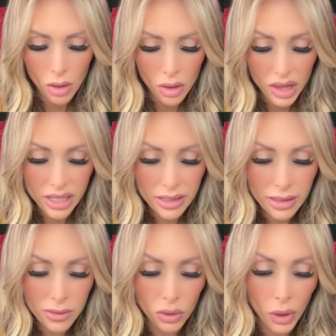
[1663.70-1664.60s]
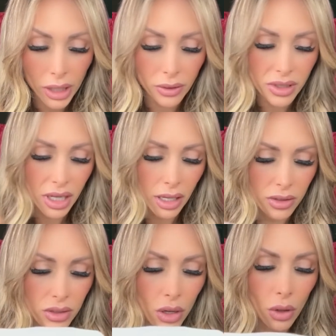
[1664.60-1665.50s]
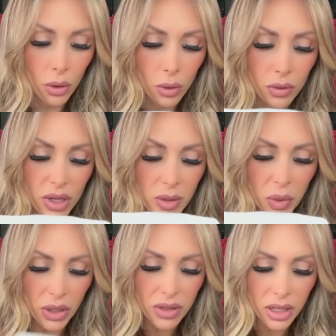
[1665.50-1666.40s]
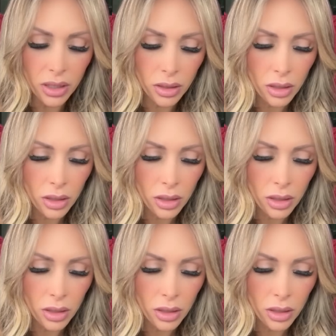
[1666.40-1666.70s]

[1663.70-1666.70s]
This says loyalty. So this person,